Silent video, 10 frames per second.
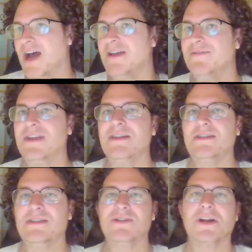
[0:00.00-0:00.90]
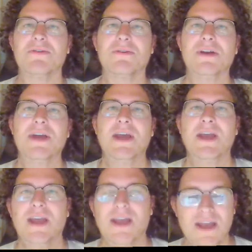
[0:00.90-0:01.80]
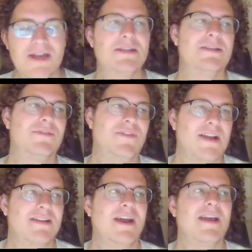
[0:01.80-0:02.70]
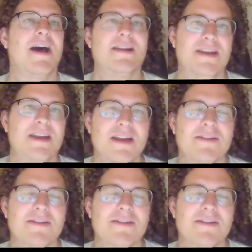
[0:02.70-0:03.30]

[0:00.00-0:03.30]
IVs in general, it is the fact that I got Ninian.